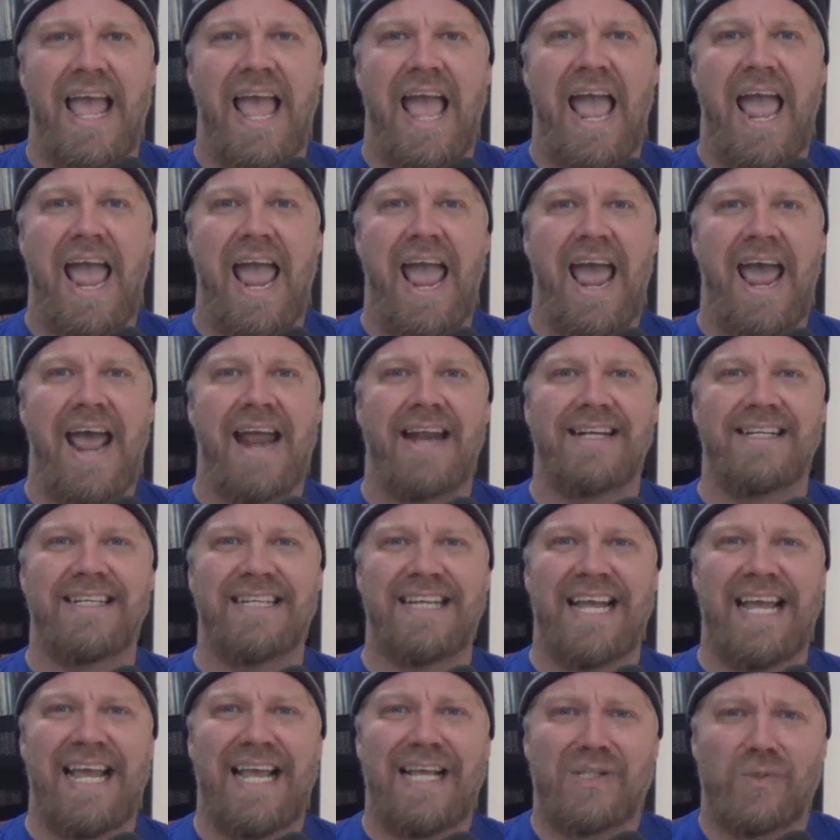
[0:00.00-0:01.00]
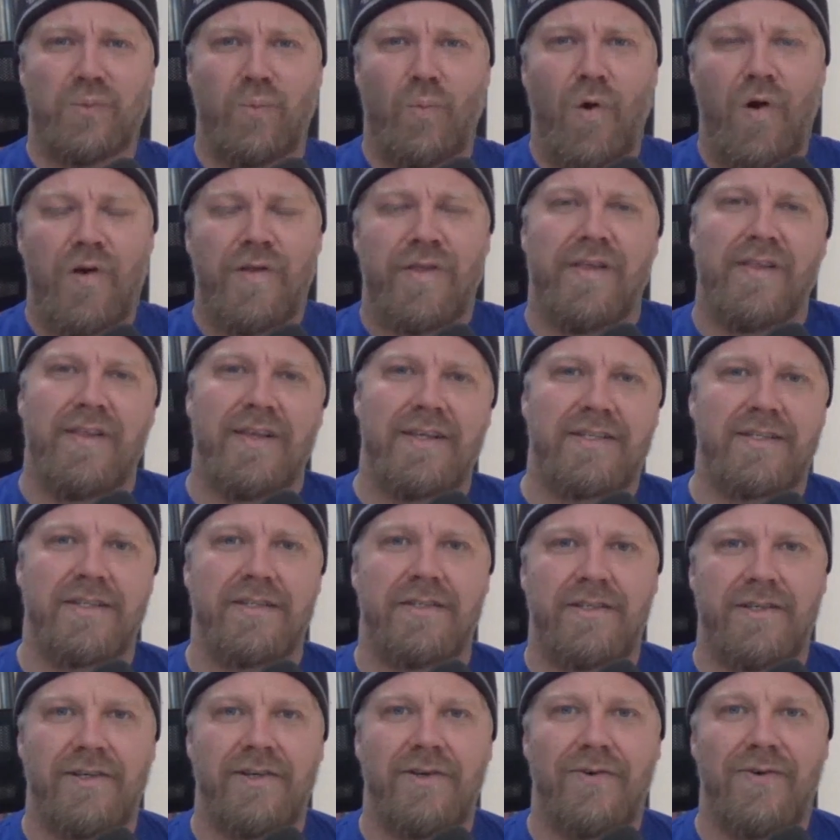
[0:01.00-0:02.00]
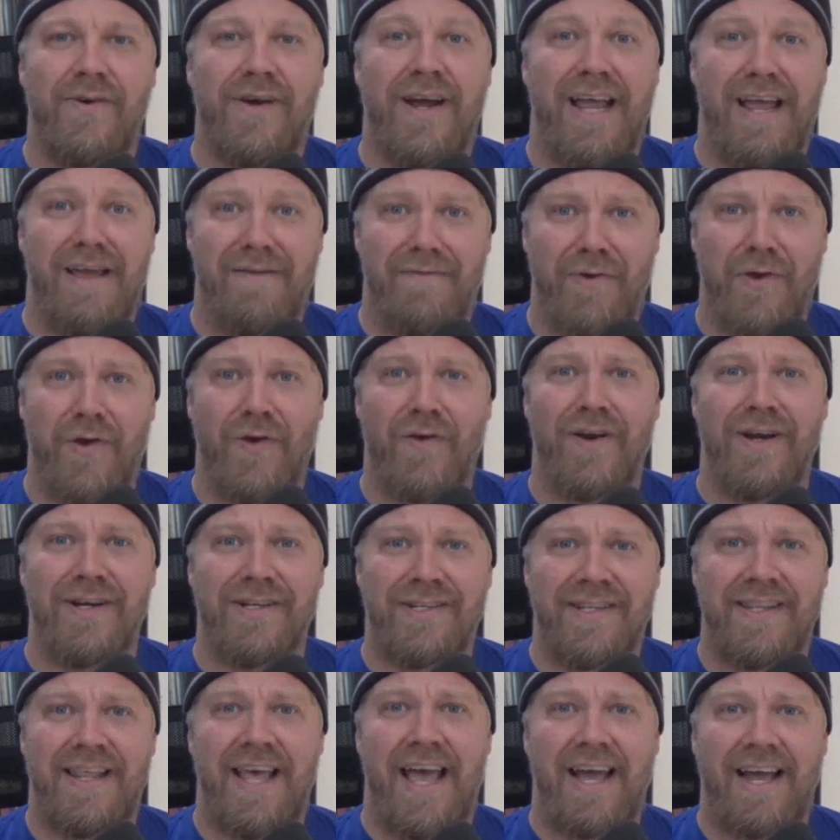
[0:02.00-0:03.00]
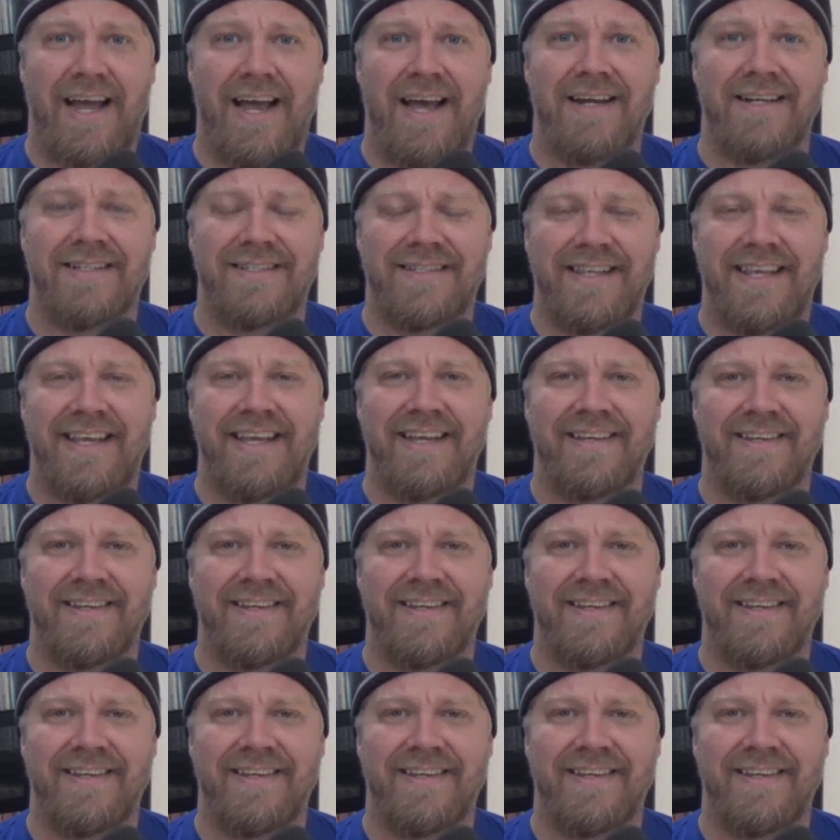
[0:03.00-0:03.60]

And it's worth a listen to if you're into that kind of thing.